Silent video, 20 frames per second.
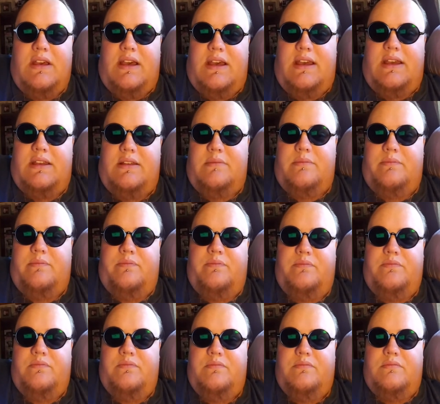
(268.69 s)
Um,
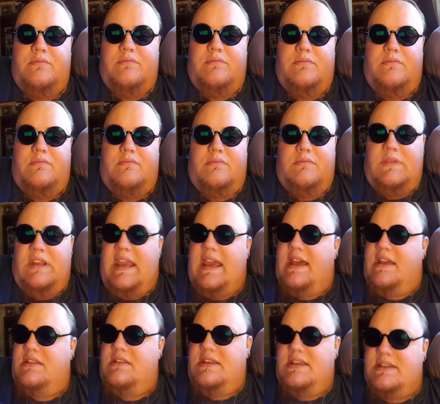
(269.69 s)

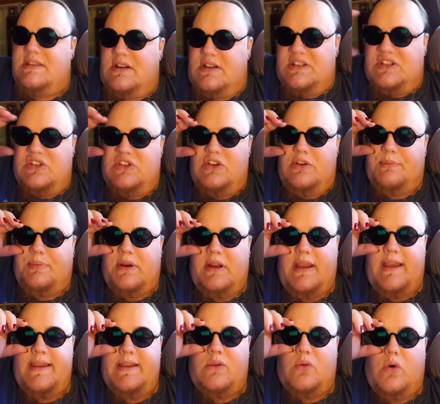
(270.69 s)
yeah, these are super
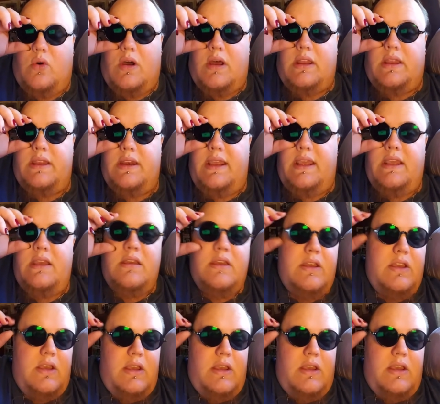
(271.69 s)
high quality.